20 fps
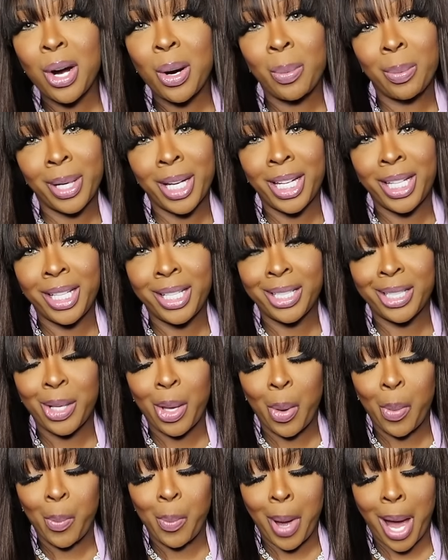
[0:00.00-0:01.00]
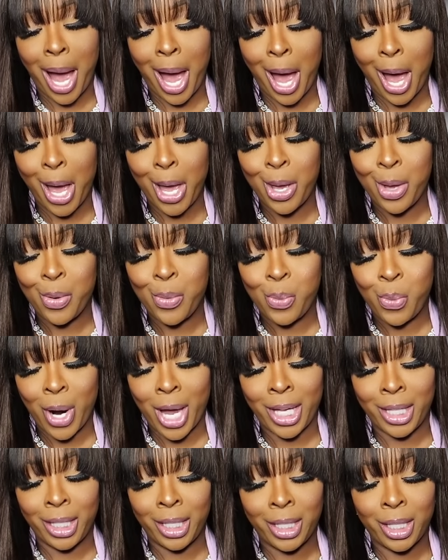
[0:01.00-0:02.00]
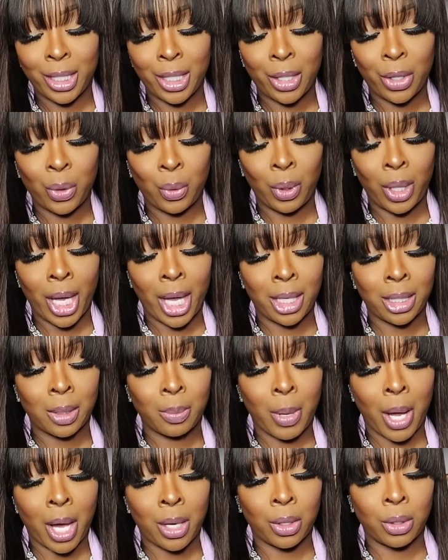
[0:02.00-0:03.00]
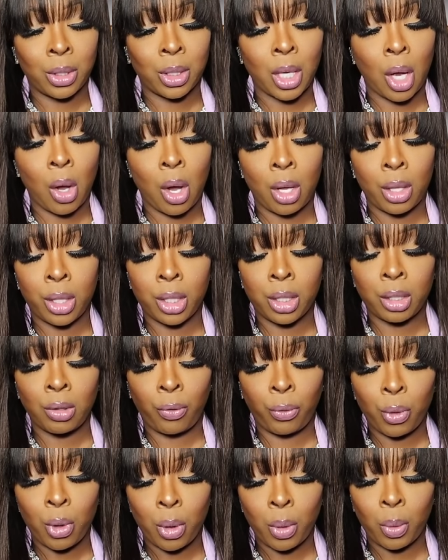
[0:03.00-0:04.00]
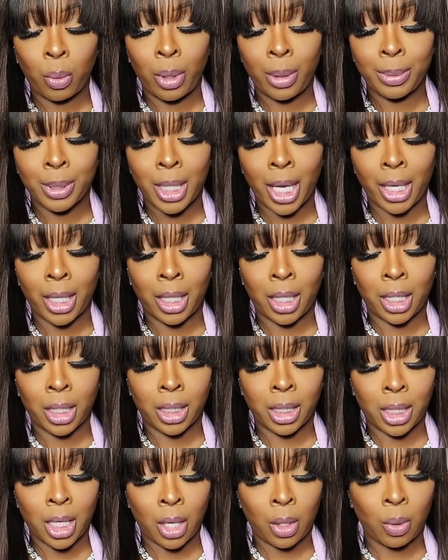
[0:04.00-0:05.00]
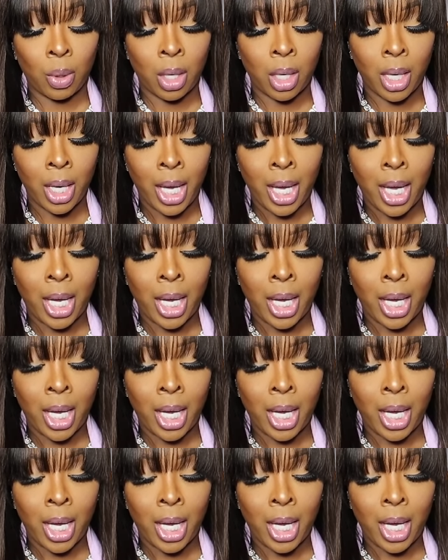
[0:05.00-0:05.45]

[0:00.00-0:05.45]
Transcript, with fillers: Armani's My Way. This is a three ounce bottle. So on the Sephora website and etc.